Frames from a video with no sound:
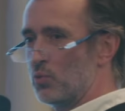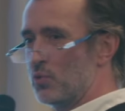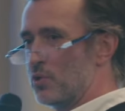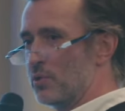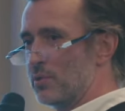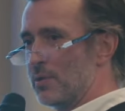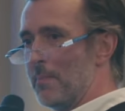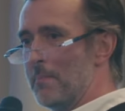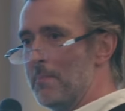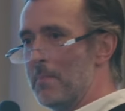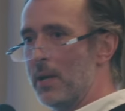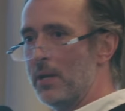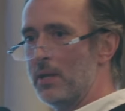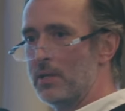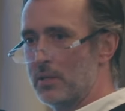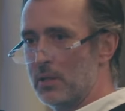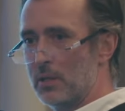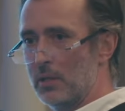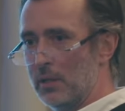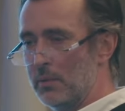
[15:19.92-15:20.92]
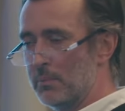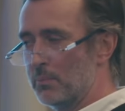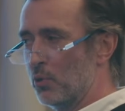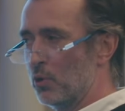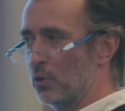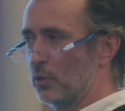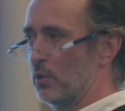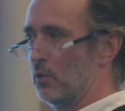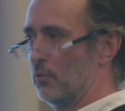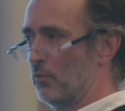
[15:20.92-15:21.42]
which is amazingly
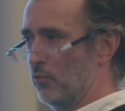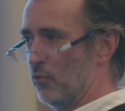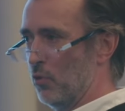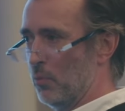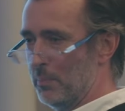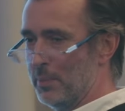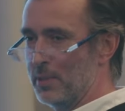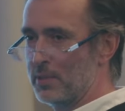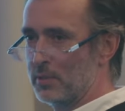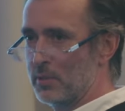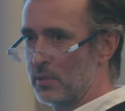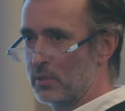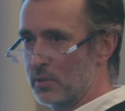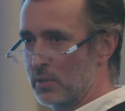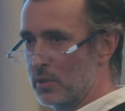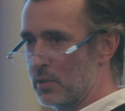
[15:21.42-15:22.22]
important for business